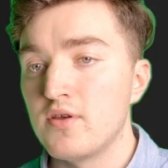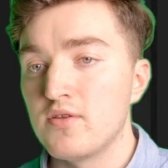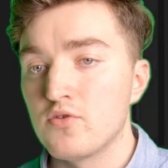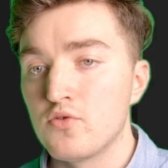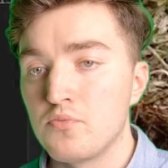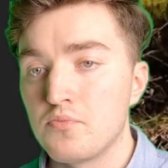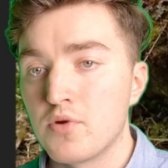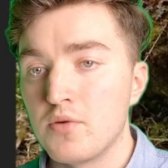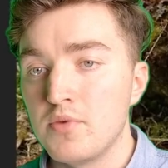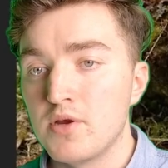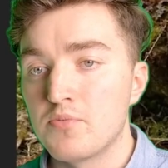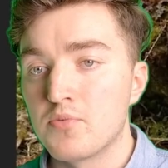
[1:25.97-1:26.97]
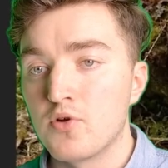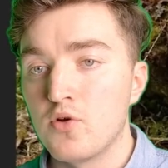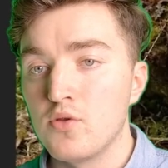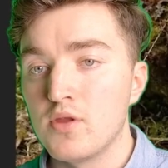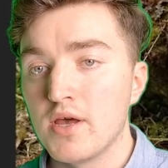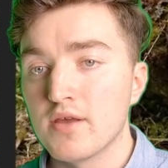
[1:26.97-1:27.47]
it to Premiere Pro
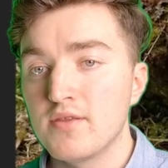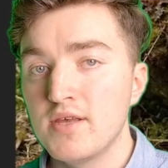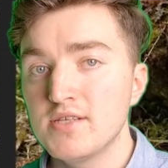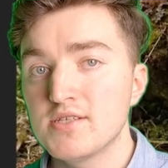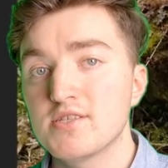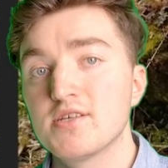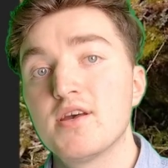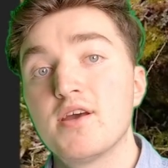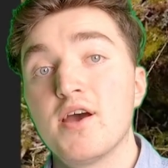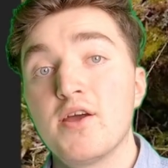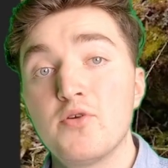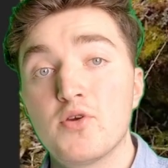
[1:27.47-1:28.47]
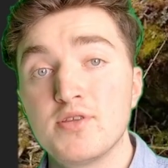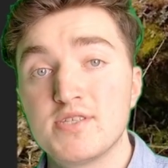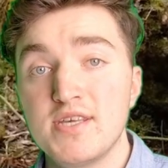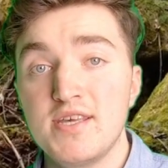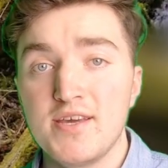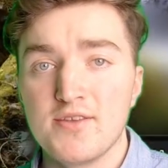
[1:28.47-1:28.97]
like this, and you can
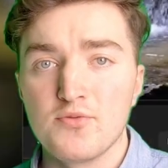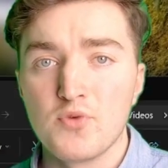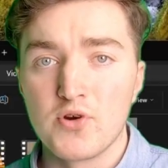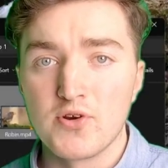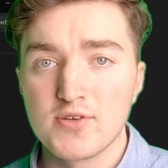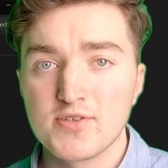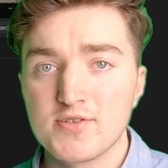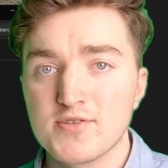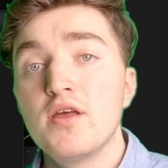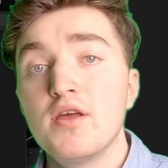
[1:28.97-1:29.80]
see it works.